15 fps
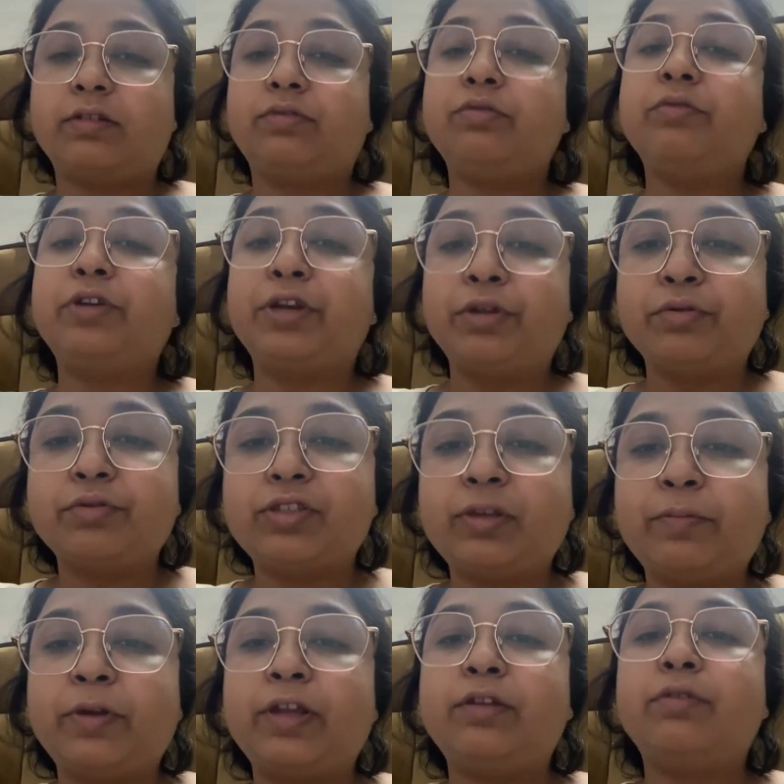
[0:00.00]
to reduce the
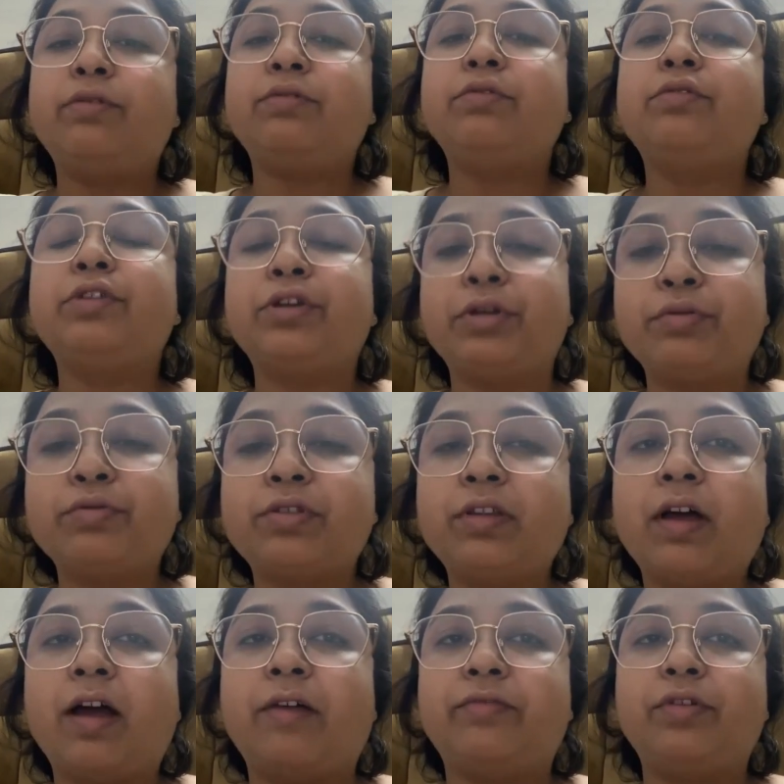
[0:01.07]
preload, to reduce the
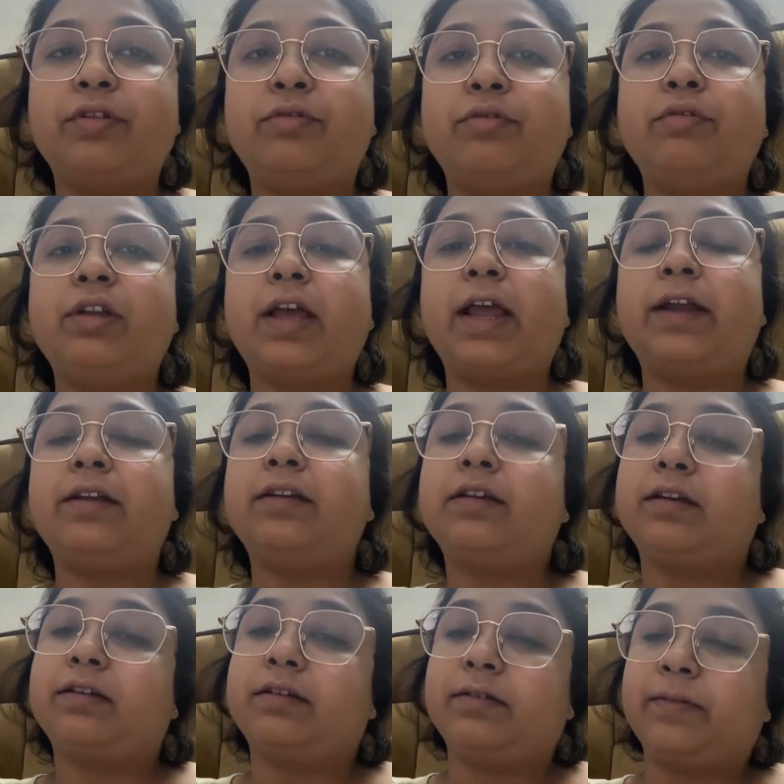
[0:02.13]
afterload, and
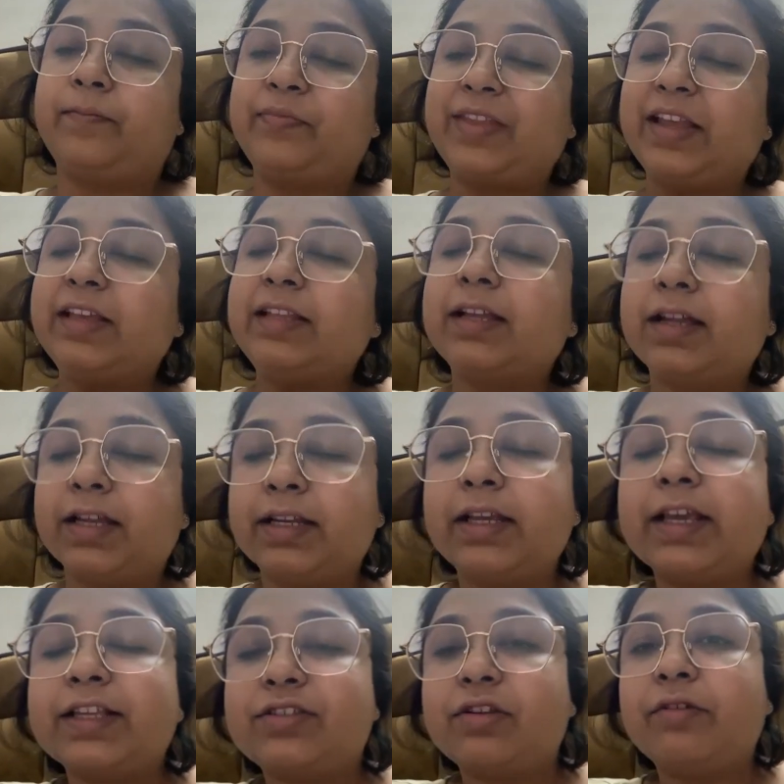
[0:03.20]
in
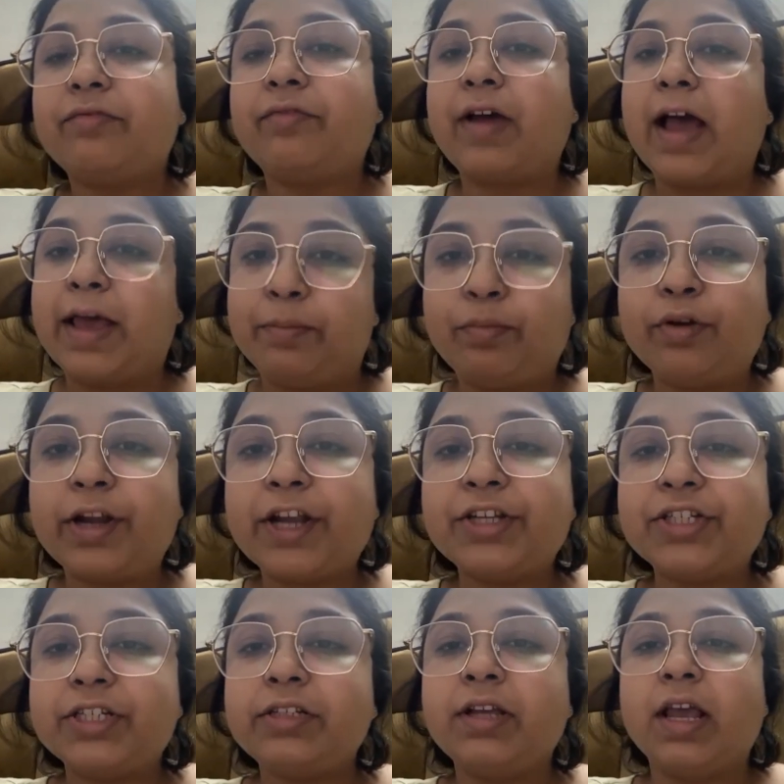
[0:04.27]
case of
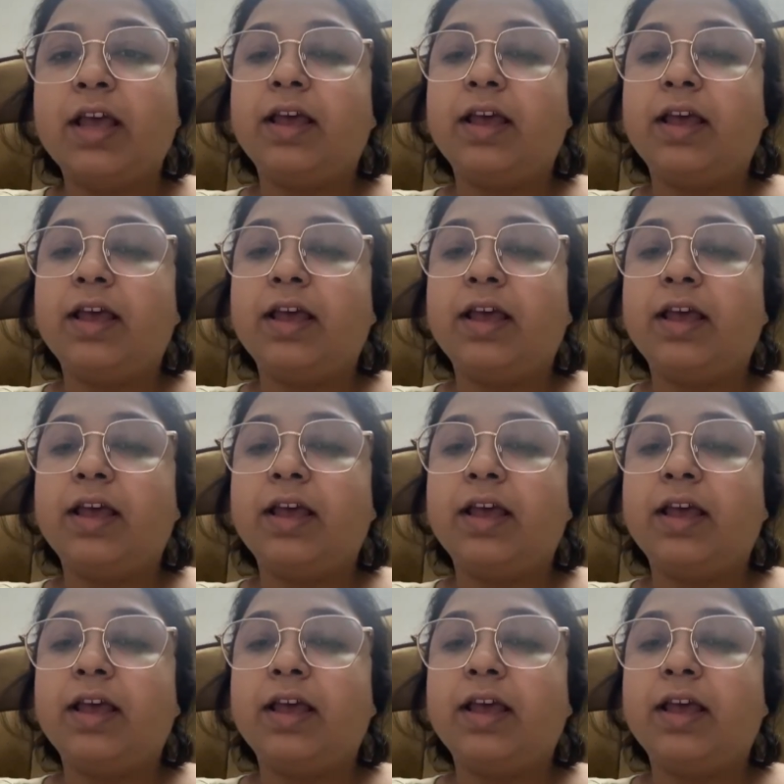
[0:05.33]
hypotension,